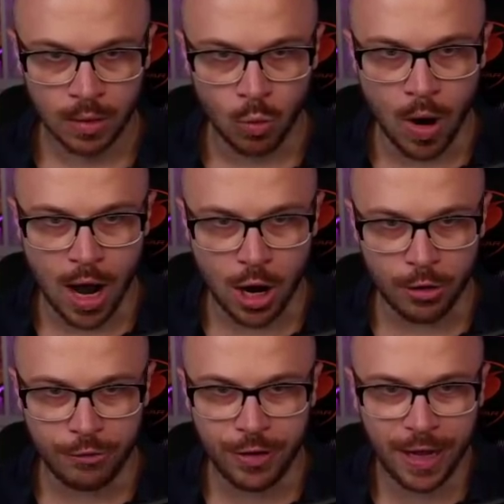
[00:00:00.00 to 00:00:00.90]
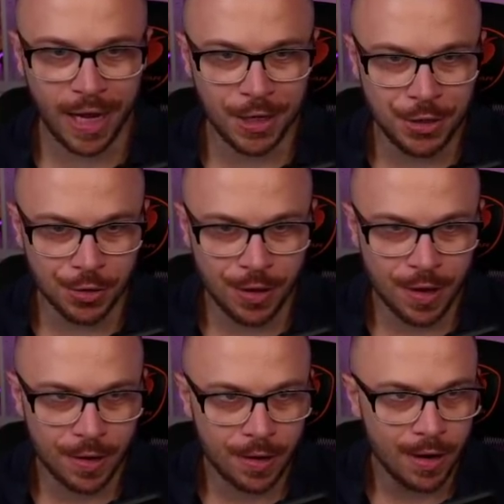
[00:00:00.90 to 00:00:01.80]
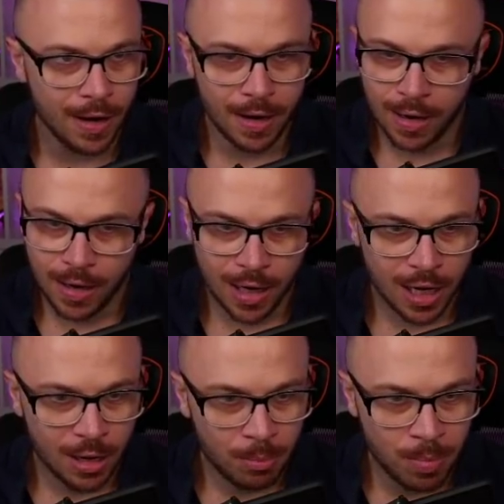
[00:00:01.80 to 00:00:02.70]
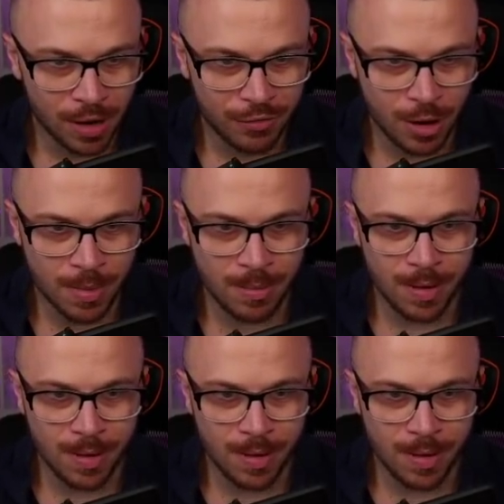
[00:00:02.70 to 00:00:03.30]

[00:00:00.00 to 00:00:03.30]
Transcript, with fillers: Wow, Vini Junior performing